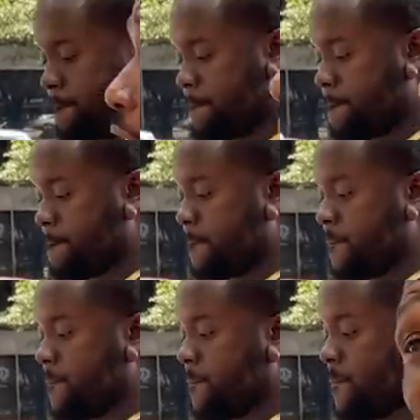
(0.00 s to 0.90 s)

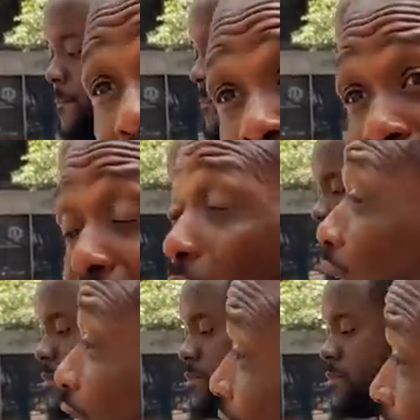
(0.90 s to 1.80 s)

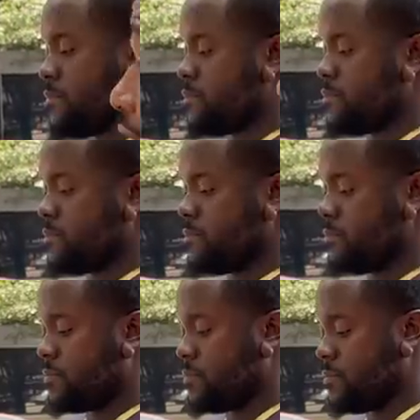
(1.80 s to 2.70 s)

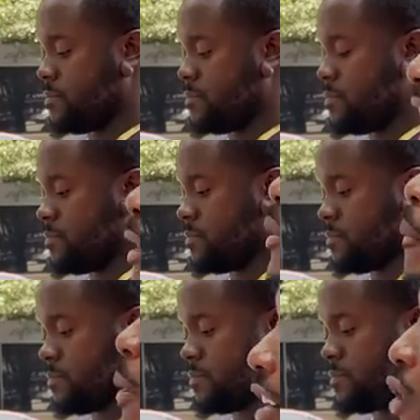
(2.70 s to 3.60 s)

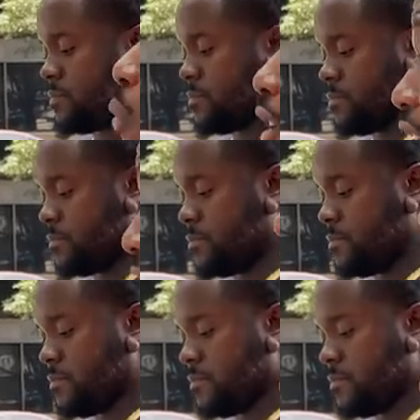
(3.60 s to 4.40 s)
(not speaking)